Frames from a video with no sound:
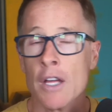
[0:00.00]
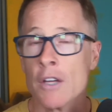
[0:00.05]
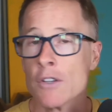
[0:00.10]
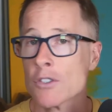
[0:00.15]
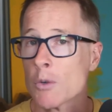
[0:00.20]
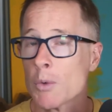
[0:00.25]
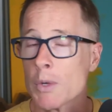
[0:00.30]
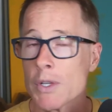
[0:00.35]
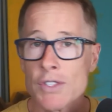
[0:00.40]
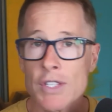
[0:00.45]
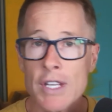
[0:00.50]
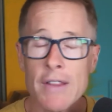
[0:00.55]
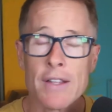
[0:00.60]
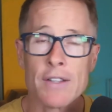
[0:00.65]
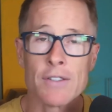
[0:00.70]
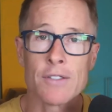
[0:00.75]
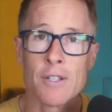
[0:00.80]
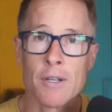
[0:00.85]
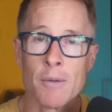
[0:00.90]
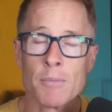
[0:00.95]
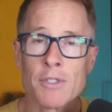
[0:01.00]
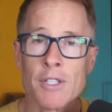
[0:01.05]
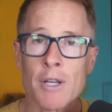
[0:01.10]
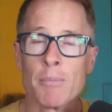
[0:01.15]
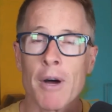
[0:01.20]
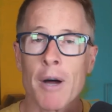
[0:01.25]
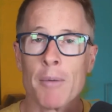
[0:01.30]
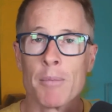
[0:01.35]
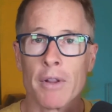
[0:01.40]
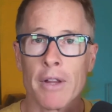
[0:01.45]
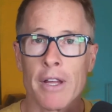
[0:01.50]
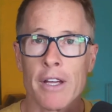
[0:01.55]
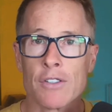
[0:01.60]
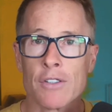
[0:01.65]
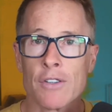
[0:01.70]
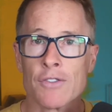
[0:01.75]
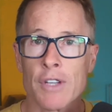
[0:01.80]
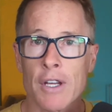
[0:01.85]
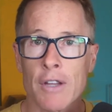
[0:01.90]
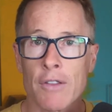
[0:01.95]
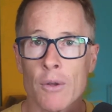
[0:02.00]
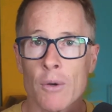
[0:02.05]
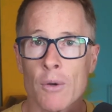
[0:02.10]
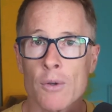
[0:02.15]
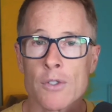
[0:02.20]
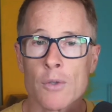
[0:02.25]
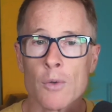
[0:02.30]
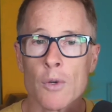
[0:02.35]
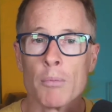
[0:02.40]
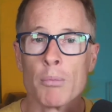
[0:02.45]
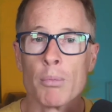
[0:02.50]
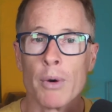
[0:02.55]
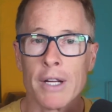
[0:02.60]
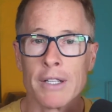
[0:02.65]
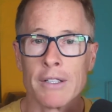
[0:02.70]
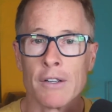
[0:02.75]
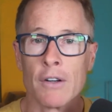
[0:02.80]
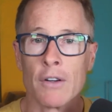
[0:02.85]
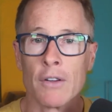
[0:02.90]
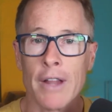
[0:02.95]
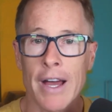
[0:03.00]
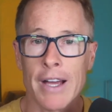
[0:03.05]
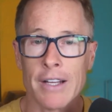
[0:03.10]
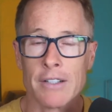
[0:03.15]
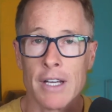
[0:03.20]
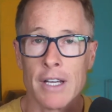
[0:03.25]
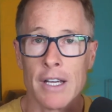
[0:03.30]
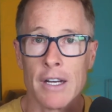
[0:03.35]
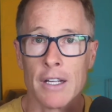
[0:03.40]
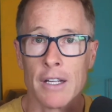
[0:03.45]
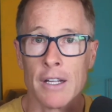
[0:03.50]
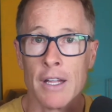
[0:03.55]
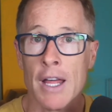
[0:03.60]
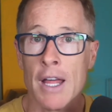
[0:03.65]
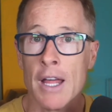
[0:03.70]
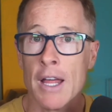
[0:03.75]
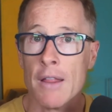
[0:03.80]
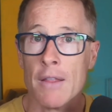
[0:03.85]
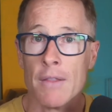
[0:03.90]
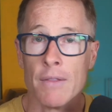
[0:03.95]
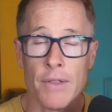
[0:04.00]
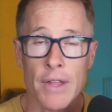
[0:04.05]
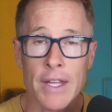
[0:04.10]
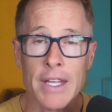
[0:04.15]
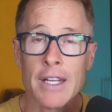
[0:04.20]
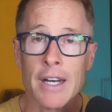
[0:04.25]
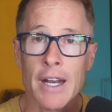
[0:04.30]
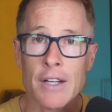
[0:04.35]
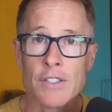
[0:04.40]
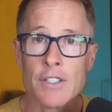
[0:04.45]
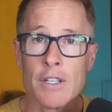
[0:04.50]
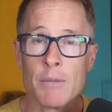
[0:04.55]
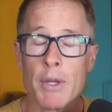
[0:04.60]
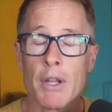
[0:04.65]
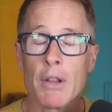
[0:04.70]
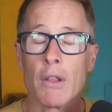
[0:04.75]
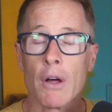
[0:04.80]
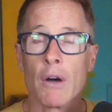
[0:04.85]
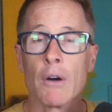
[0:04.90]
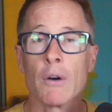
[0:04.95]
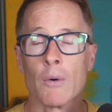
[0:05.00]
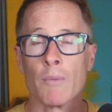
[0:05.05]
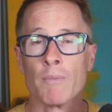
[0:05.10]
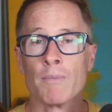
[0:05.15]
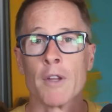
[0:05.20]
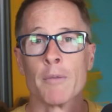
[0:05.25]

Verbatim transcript: So we see that some subpopulations, like those who are pregnant or lactating, they can actually be low.